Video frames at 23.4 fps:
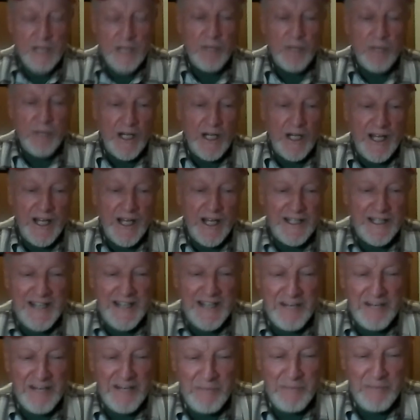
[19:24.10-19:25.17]
but at,
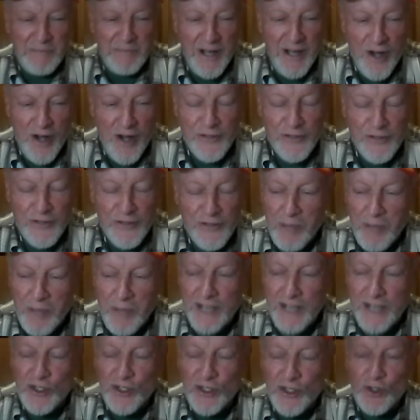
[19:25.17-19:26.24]
at officers
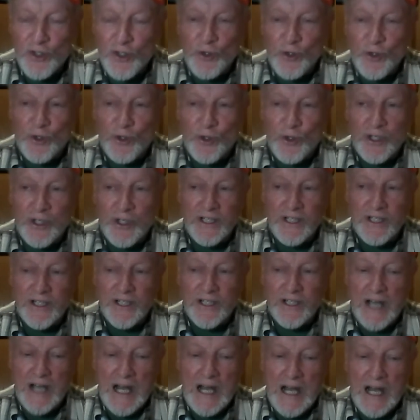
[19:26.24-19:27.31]
basic school
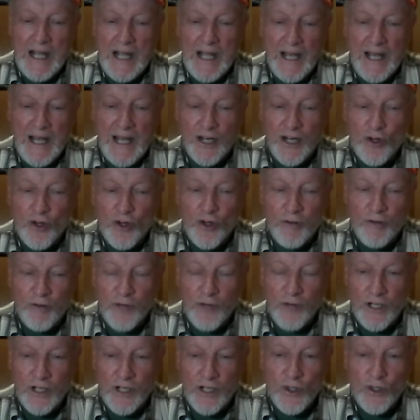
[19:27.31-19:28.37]
uh, i had a
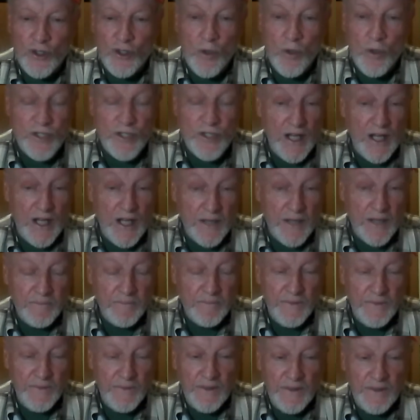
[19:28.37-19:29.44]
girlfriend in georgetown
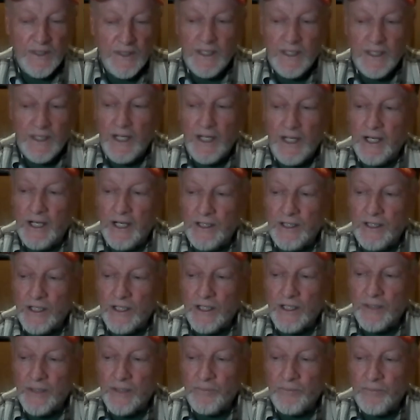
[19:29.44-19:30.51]
and
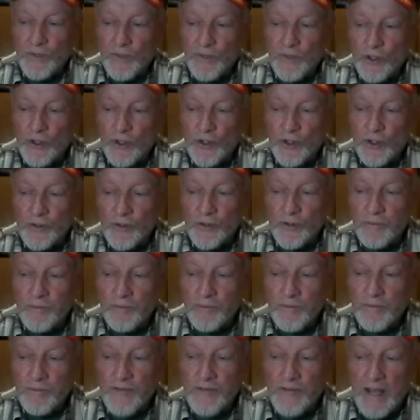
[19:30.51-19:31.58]
uh, her
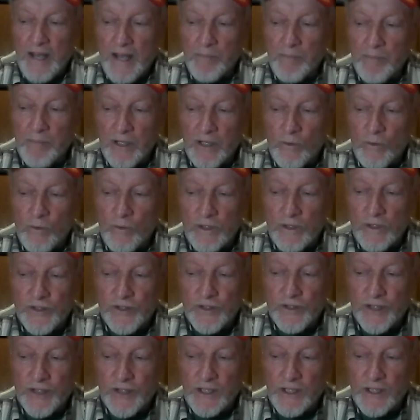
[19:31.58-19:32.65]
family
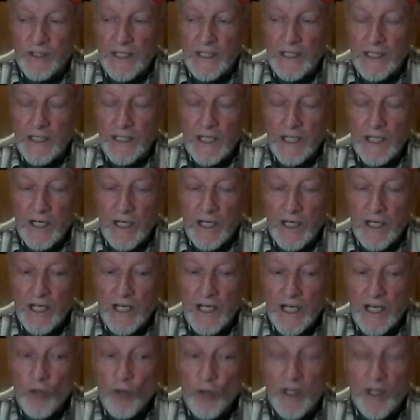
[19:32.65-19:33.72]
was uh,
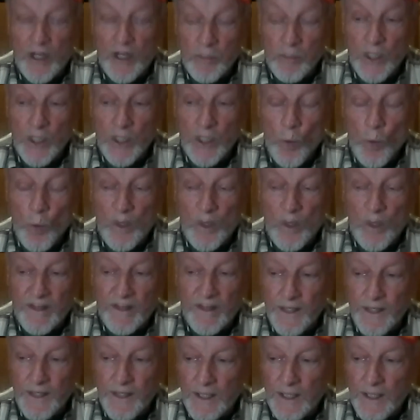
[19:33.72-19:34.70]
incredibly wealthy